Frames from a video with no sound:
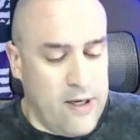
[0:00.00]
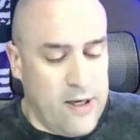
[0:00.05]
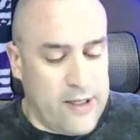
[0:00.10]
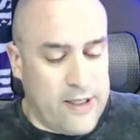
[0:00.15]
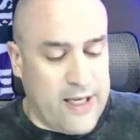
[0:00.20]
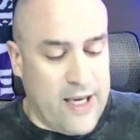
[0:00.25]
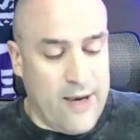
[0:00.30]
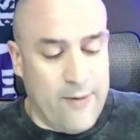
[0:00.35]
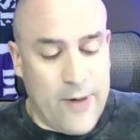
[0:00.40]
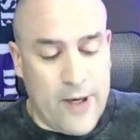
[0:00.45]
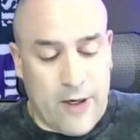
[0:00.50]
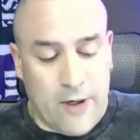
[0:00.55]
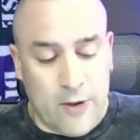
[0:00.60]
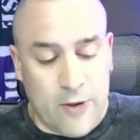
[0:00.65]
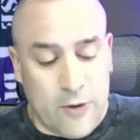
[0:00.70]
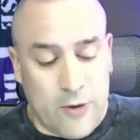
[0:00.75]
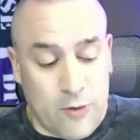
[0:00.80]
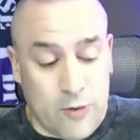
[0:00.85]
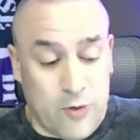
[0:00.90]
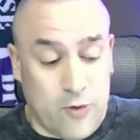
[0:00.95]
Cam
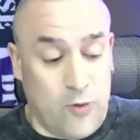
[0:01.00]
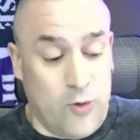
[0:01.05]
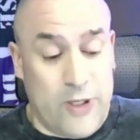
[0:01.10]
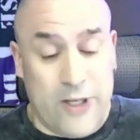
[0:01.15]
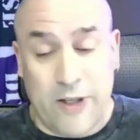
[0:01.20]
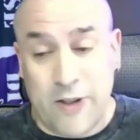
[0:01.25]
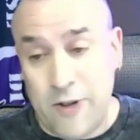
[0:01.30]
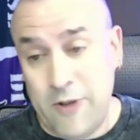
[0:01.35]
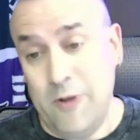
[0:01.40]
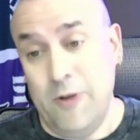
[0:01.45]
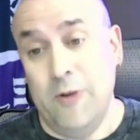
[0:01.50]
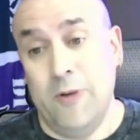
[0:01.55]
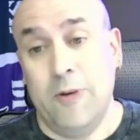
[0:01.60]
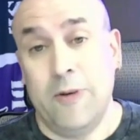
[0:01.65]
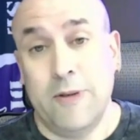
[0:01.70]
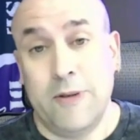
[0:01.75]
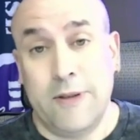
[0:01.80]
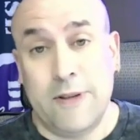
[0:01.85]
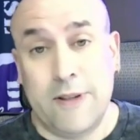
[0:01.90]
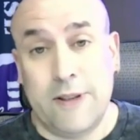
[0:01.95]
Akers was 22.
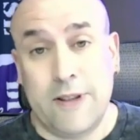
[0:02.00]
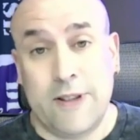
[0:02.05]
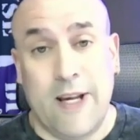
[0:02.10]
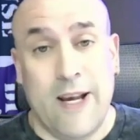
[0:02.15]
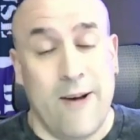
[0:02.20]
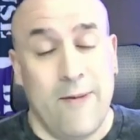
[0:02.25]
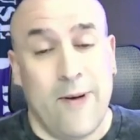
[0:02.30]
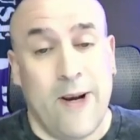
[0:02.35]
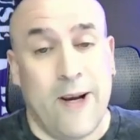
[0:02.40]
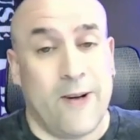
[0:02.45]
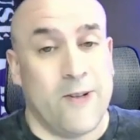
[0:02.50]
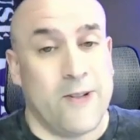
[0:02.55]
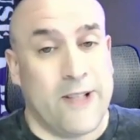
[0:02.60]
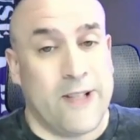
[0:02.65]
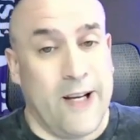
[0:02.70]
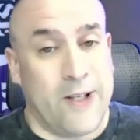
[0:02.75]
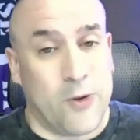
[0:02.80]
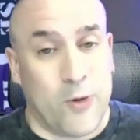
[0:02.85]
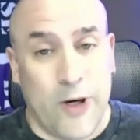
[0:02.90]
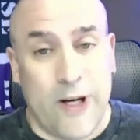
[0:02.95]
Cam Akers
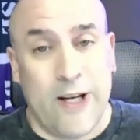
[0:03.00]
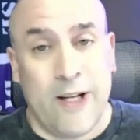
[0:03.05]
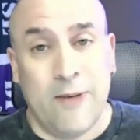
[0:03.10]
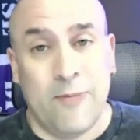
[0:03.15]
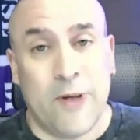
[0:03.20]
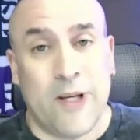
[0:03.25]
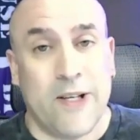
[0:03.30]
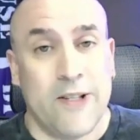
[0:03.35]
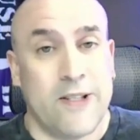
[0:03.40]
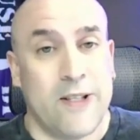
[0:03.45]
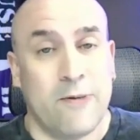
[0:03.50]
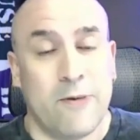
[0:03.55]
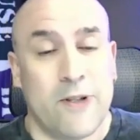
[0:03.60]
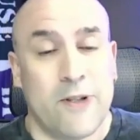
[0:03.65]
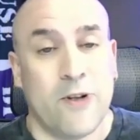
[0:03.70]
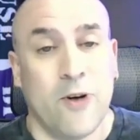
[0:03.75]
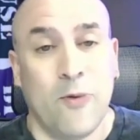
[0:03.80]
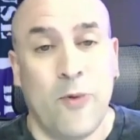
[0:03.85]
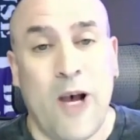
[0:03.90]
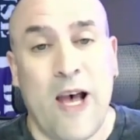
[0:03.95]
got traded because he was
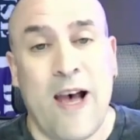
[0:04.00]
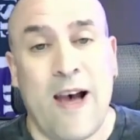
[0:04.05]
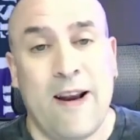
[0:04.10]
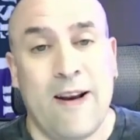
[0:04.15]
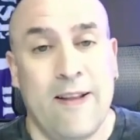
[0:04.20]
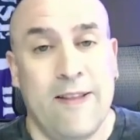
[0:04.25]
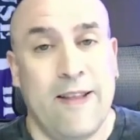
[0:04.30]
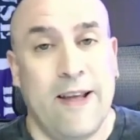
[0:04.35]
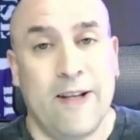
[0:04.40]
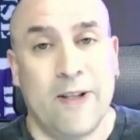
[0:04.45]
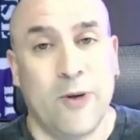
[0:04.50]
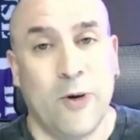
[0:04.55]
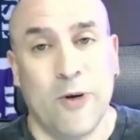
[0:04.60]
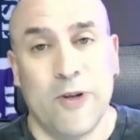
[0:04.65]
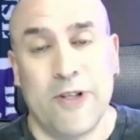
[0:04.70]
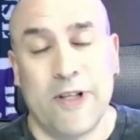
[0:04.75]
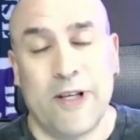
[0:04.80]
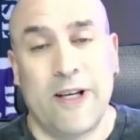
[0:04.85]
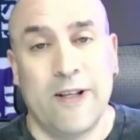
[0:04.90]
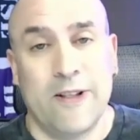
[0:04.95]
so bad and then tore
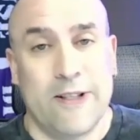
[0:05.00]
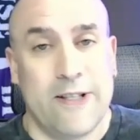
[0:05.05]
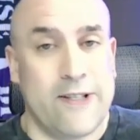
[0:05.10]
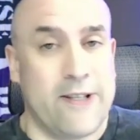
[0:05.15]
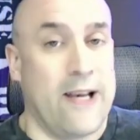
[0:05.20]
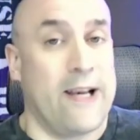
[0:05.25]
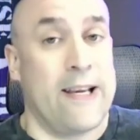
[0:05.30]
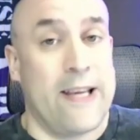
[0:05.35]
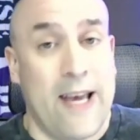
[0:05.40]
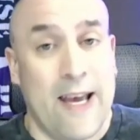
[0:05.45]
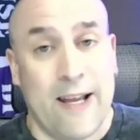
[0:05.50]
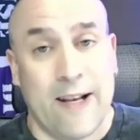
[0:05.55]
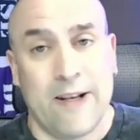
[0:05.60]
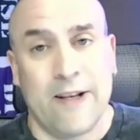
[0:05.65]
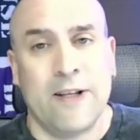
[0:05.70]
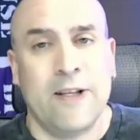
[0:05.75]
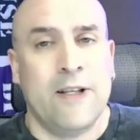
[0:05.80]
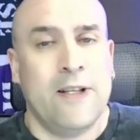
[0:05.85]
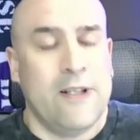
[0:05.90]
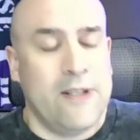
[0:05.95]
his Achilles
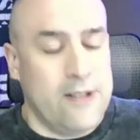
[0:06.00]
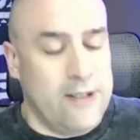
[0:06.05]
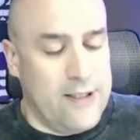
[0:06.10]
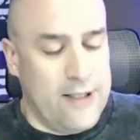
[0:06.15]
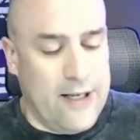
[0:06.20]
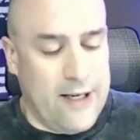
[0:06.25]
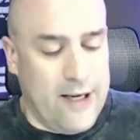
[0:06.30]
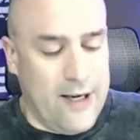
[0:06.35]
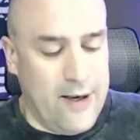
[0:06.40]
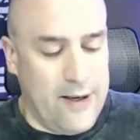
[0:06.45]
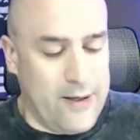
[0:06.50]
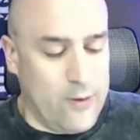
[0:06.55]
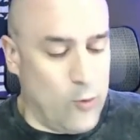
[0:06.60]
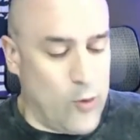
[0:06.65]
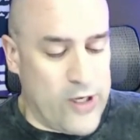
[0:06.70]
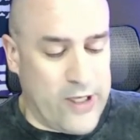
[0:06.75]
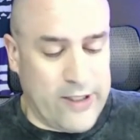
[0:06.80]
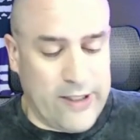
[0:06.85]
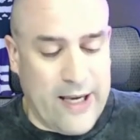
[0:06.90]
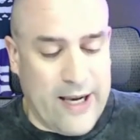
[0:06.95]
again in
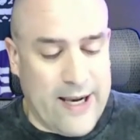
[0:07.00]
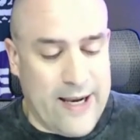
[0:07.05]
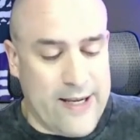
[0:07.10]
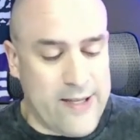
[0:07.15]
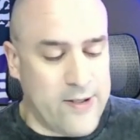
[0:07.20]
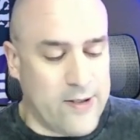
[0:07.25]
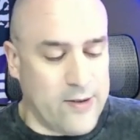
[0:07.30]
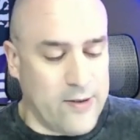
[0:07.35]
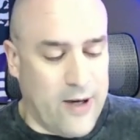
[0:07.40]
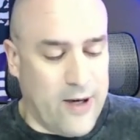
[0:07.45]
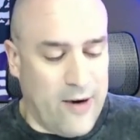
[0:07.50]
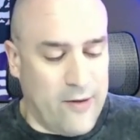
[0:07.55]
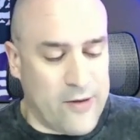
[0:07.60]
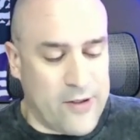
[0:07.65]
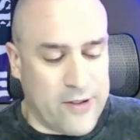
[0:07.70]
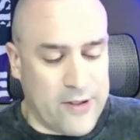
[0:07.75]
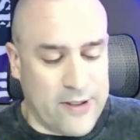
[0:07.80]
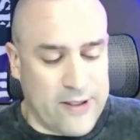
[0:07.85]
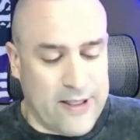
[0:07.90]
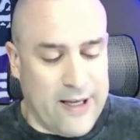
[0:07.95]
week 9. So
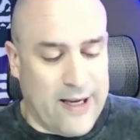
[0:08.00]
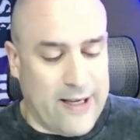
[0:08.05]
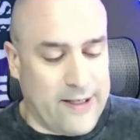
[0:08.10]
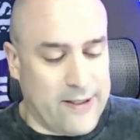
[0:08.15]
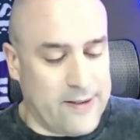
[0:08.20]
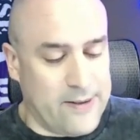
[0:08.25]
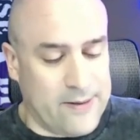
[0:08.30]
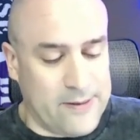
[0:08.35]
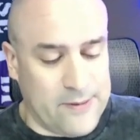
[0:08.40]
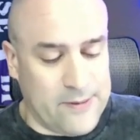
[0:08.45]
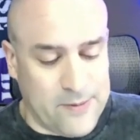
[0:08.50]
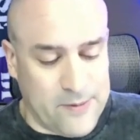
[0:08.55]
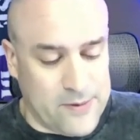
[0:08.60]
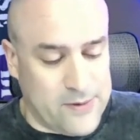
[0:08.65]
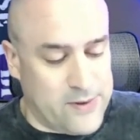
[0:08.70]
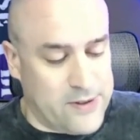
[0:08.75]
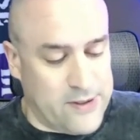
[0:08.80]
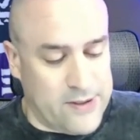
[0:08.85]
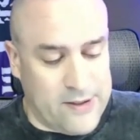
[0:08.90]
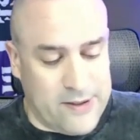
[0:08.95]
obviously
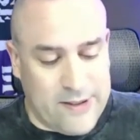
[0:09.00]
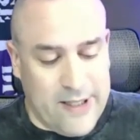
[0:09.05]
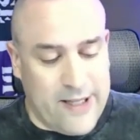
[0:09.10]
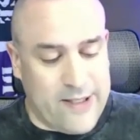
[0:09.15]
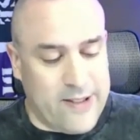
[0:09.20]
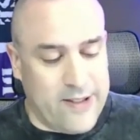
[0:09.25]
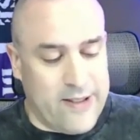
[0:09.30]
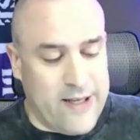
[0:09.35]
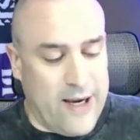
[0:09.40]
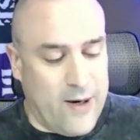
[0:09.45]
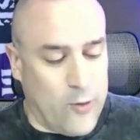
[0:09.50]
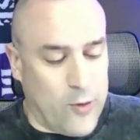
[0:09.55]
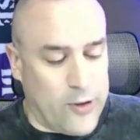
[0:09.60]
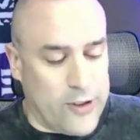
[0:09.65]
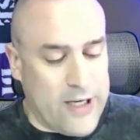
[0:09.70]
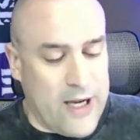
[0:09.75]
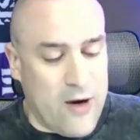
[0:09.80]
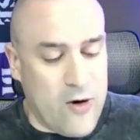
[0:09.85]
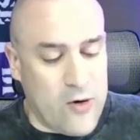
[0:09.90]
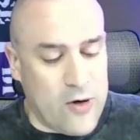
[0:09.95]
that did not
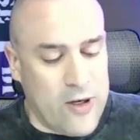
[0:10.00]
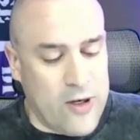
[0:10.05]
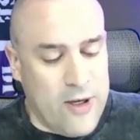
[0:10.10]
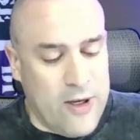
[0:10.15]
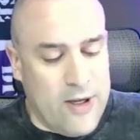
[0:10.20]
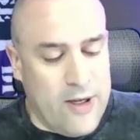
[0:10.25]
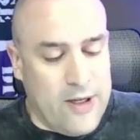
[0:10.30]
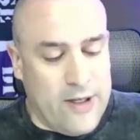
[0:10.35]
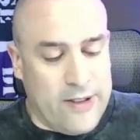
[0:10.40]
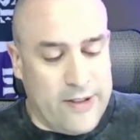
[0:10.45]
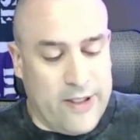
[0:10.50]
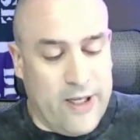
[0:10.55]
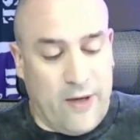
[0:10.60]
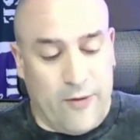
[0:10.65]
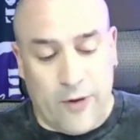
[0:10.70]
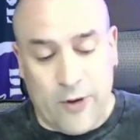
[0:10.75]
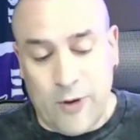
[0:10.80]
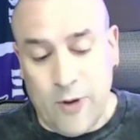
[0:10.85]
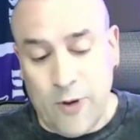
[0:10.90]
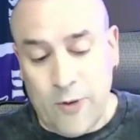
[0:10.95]
work out.
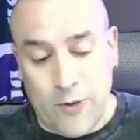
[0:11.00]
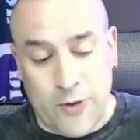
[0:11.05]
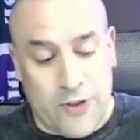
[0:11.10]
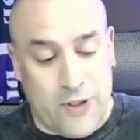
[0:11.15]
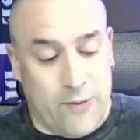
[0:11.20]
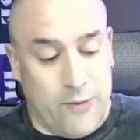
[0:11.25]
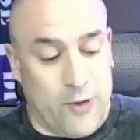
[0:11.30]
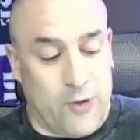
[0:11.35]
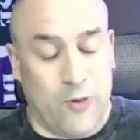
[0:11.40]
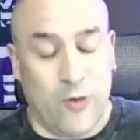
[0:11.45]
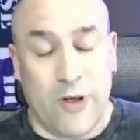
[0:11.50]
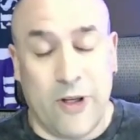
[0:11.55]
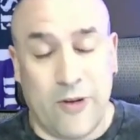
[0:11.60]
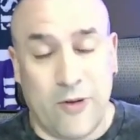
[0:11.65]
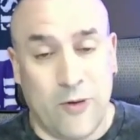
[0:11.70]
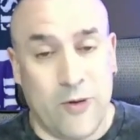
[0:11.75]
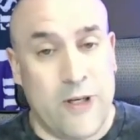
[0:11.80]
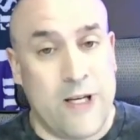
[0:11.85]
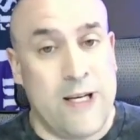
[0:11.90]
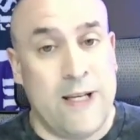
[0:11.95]
Dalvin Cook was number
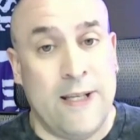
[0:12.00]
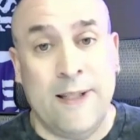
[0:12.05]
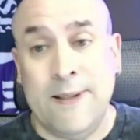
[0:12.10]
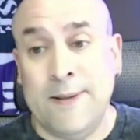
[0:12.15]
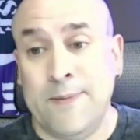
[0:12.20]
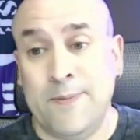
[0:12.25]
23.